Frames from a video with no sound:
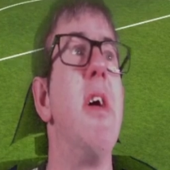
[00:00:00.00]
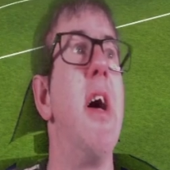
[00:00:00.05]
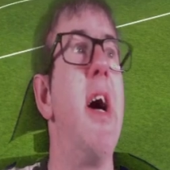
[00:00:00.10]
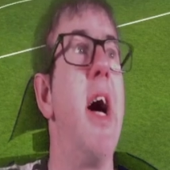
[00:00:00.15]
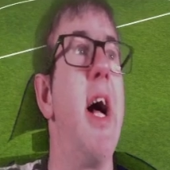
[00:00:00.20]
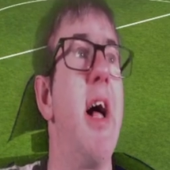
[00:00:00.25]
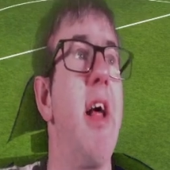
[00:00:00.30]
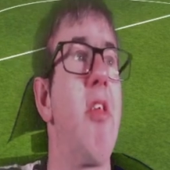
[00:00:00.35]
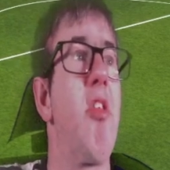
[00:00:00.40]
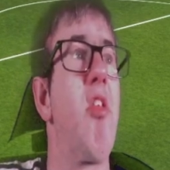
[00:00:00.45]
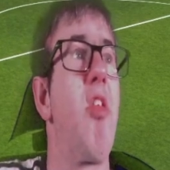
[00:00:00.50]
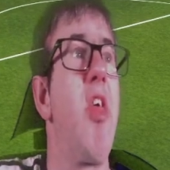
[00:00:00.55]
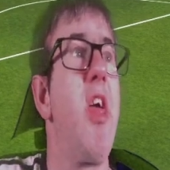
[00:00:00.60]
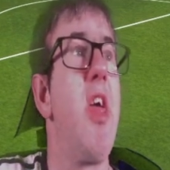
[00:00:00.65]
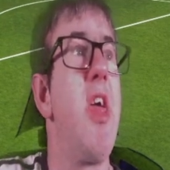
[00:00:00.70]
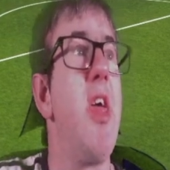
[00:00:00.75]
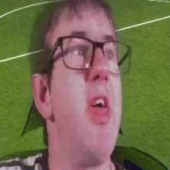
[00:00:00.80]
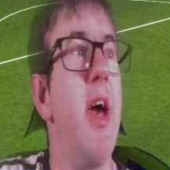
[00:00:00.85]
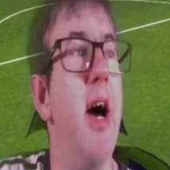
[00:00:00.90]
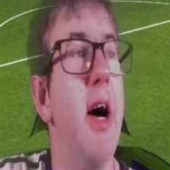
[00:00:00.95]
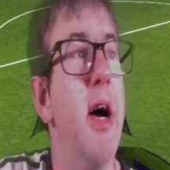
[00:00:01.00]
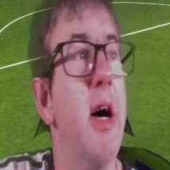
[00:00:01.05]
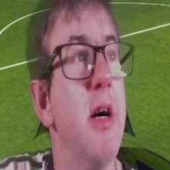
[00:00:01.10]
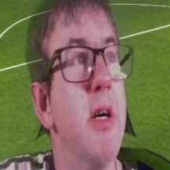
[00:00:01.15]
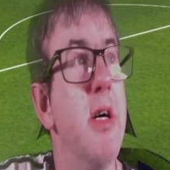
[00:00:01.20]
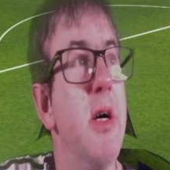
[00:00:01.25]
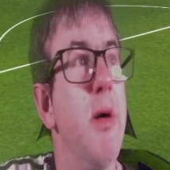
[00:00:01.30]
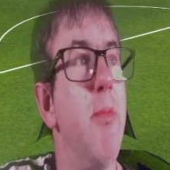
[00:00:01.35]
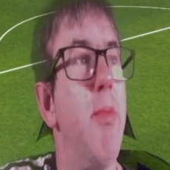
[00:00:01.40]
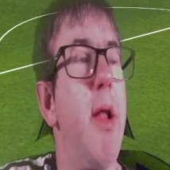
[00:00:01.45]
as the
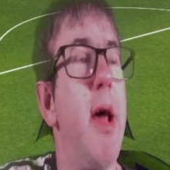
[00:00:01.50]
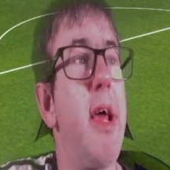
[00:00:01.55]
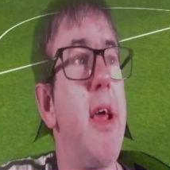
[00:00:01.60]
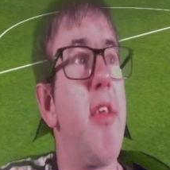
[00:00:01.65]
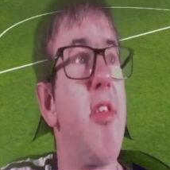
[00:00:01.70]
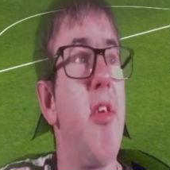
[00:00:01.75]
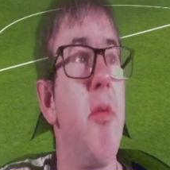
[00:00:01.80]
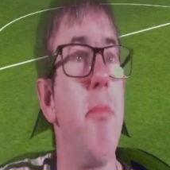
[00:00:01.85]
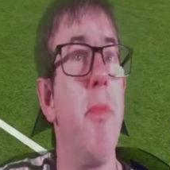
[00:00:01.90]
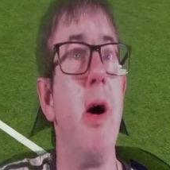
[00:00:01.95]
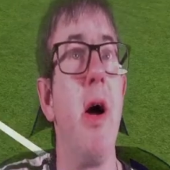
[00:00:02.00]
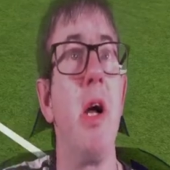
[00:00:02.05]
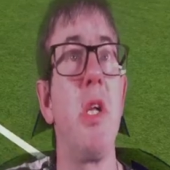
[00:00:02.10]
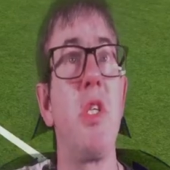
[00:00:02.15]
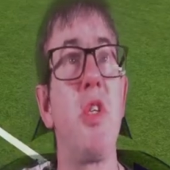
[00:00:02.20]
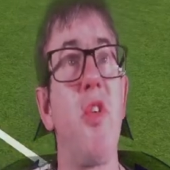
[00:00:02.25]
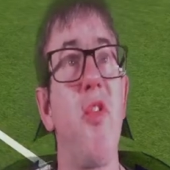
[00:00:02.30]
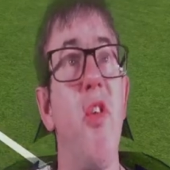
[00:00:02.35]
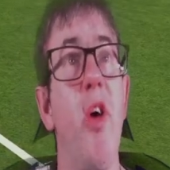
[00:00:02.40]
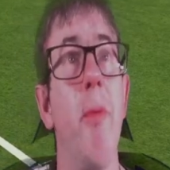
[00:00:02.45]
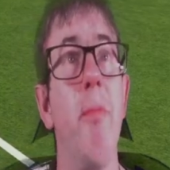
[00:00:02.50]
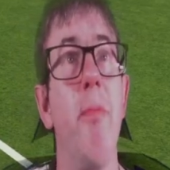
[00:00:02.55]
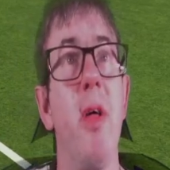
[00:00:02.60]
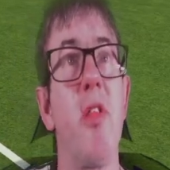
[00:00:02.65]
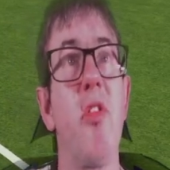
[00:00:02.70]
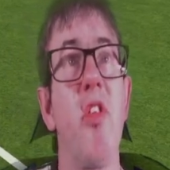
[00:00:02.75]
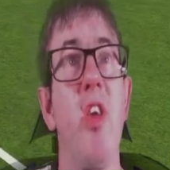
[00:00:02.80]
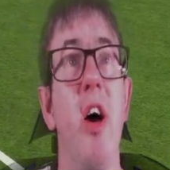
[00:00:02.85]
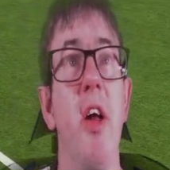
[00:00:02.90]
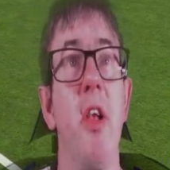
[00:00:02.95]
players emerge from the
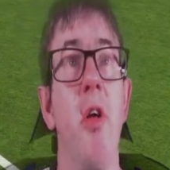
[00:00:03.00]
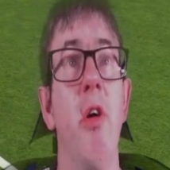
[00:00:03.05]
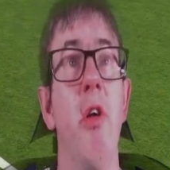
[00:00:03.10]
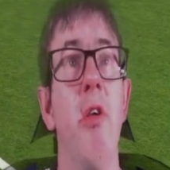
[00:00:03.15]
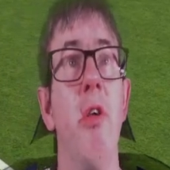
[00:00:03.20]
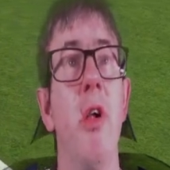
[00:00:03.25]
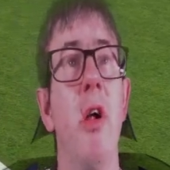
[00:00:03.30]
tunnel.